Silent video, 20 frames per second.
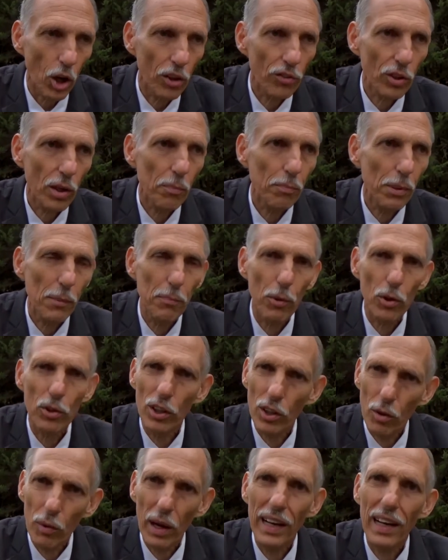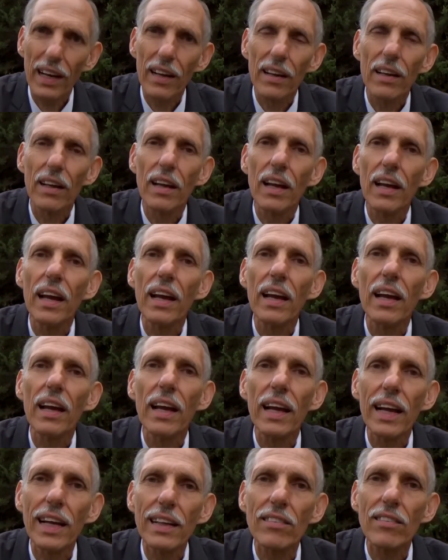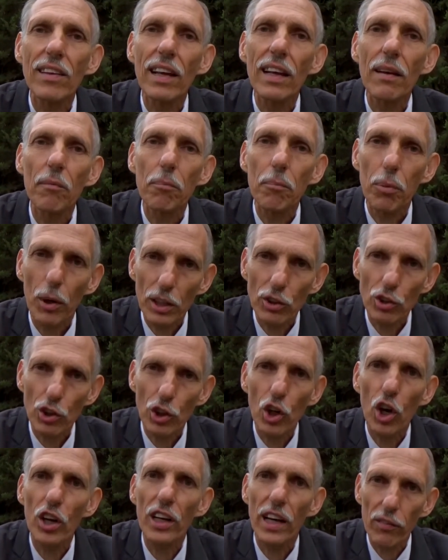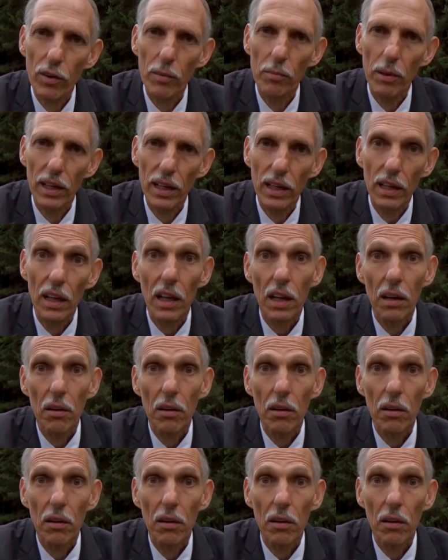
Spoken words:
on some people. You know what? It's pressure on everybody.